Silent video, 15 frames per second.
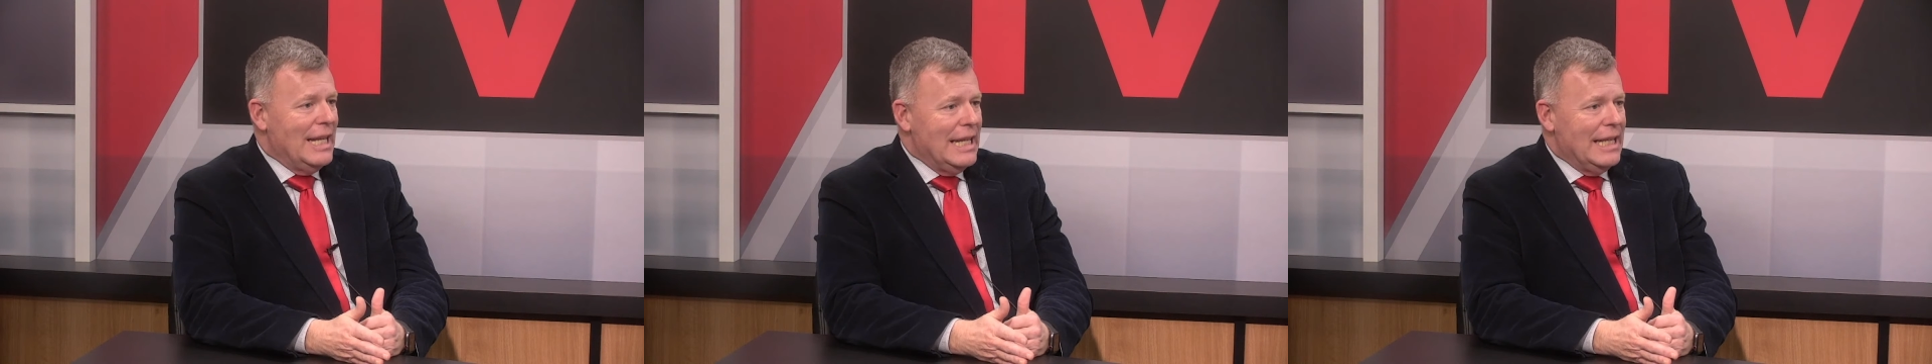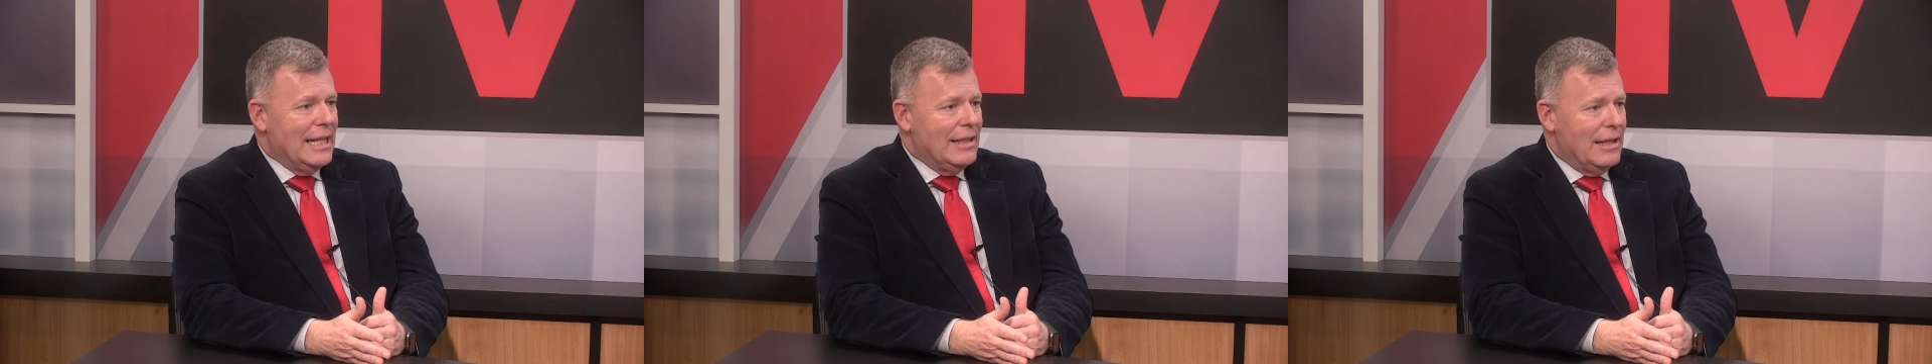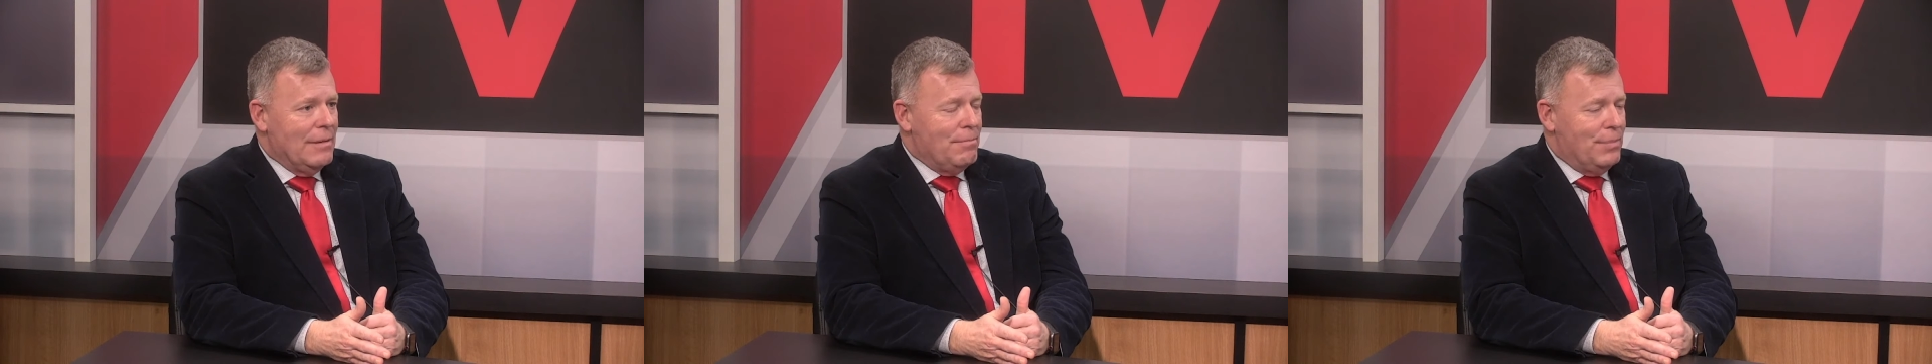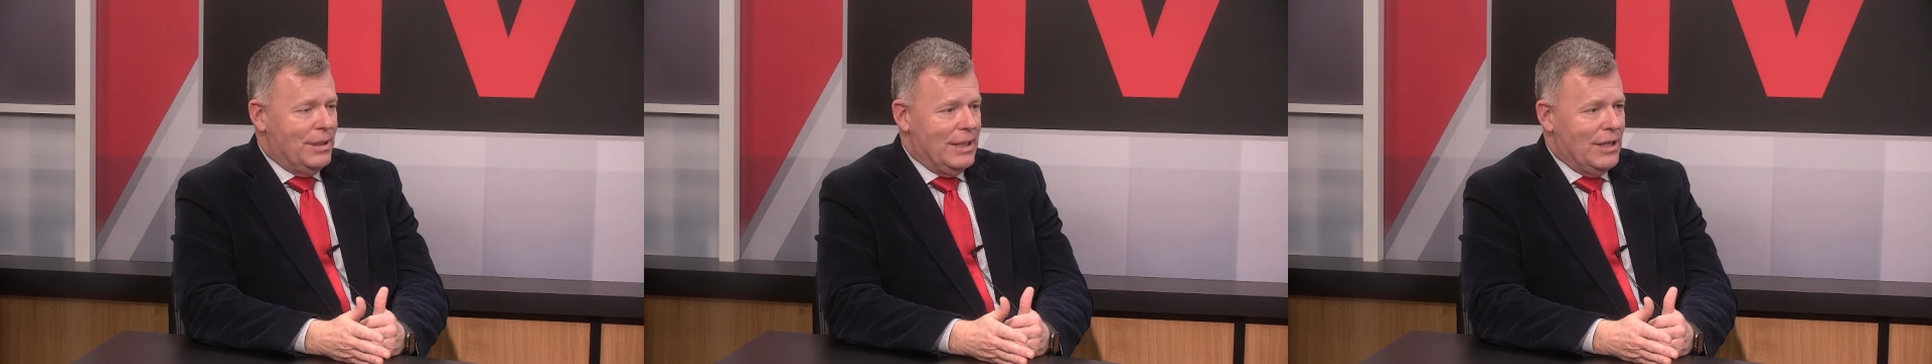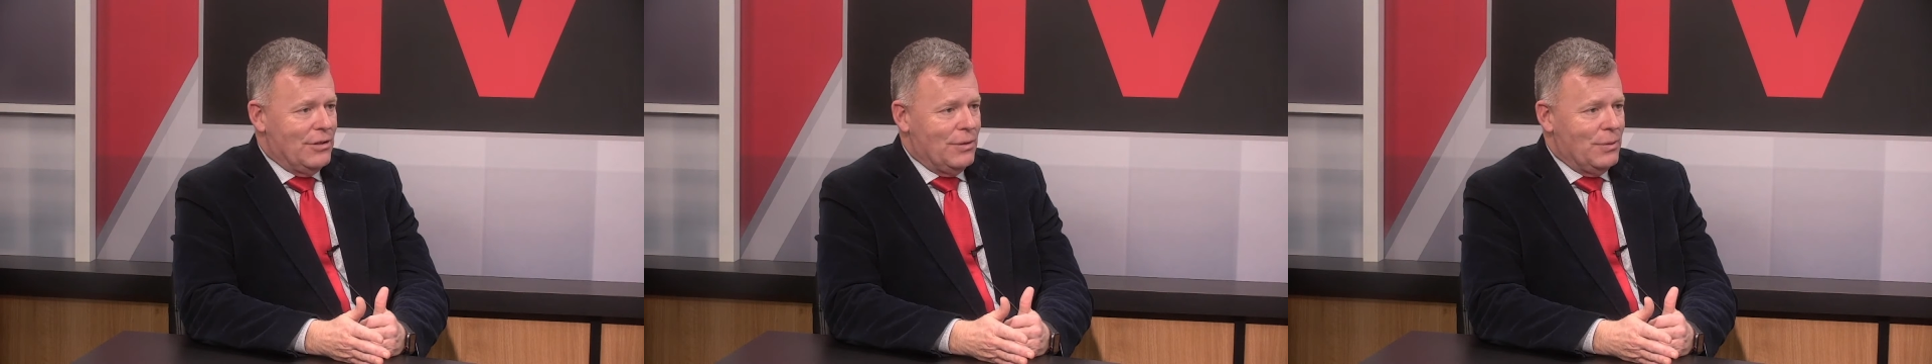Anything that
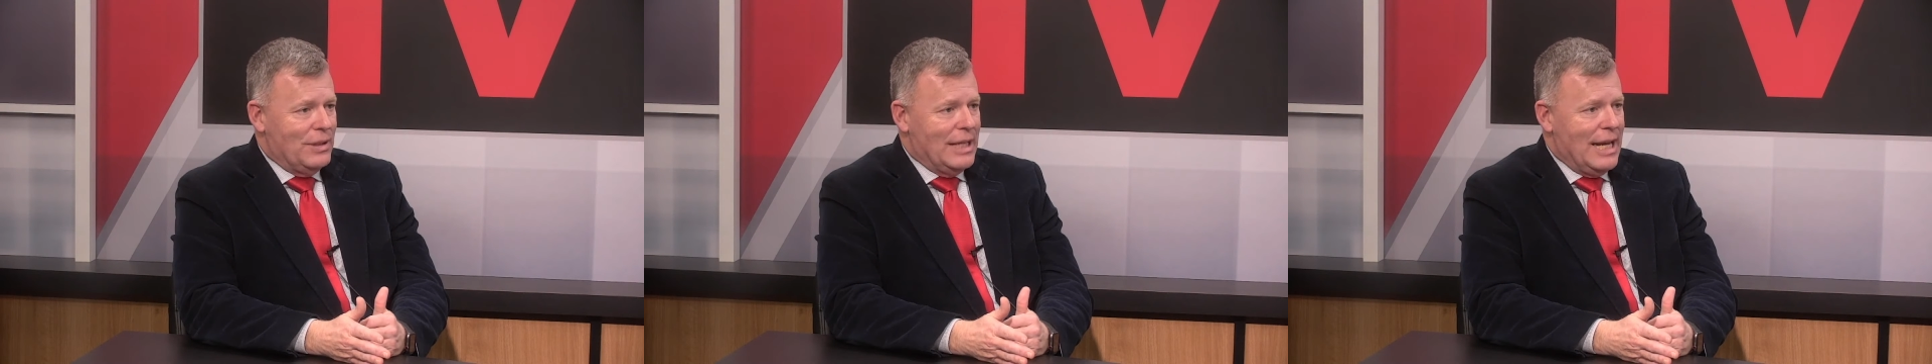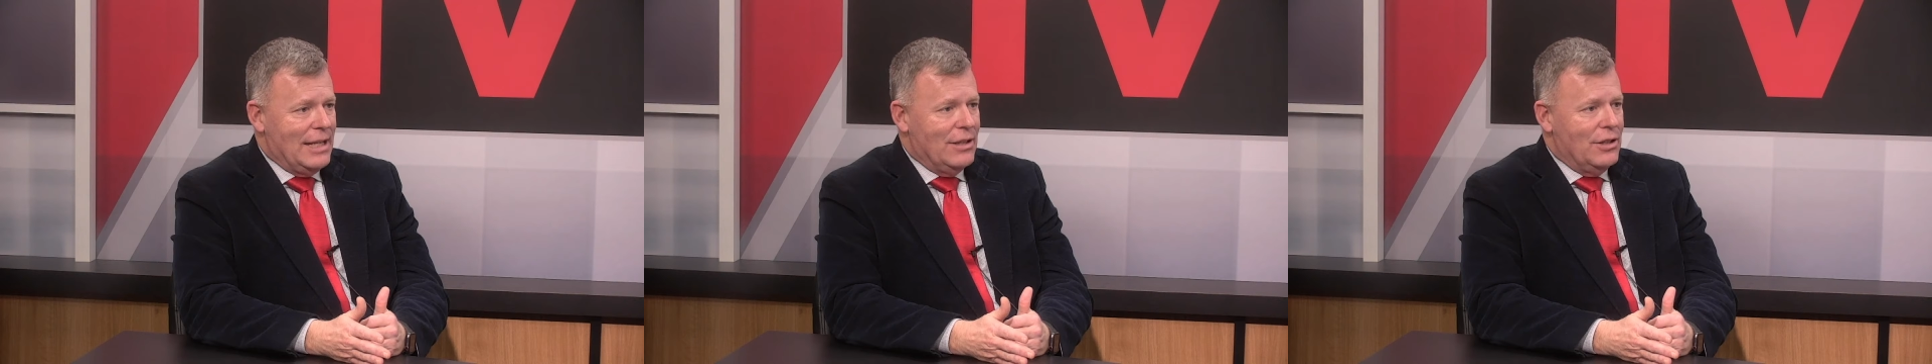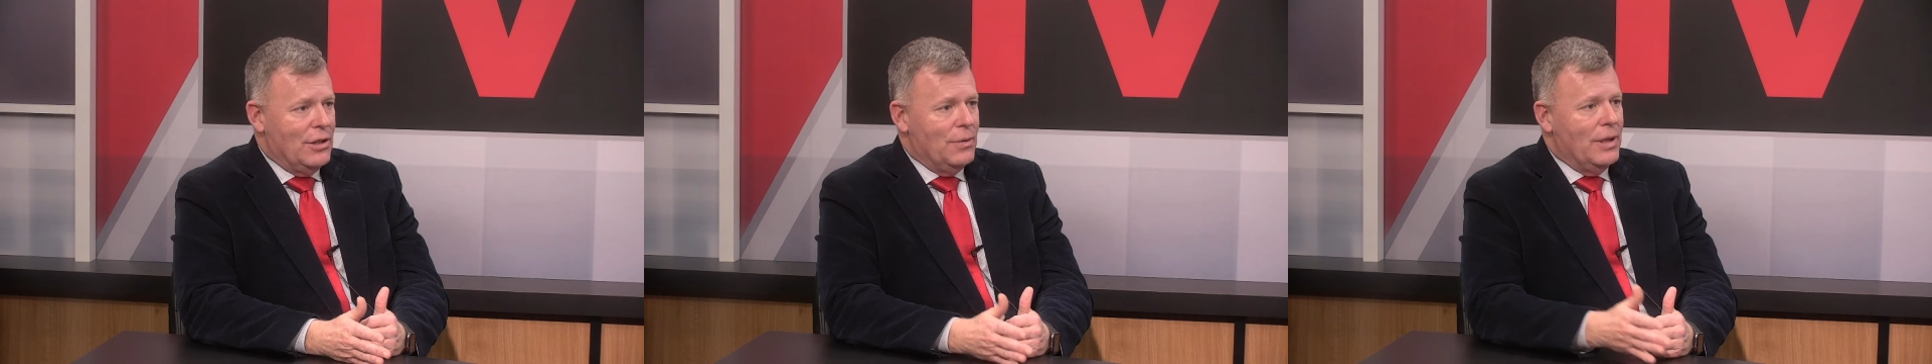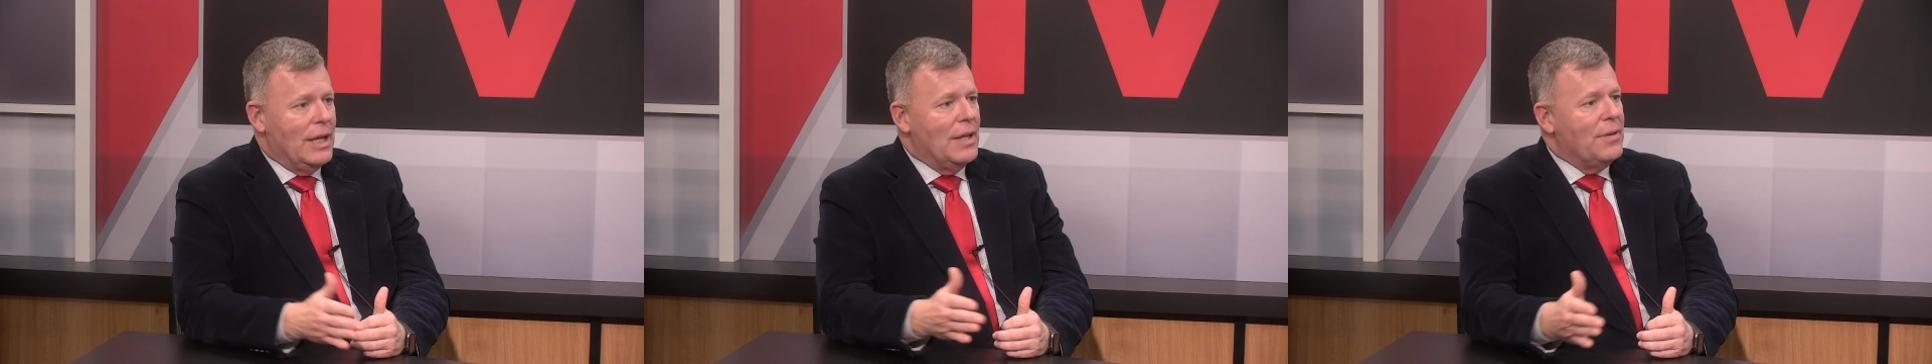potentially was added to it,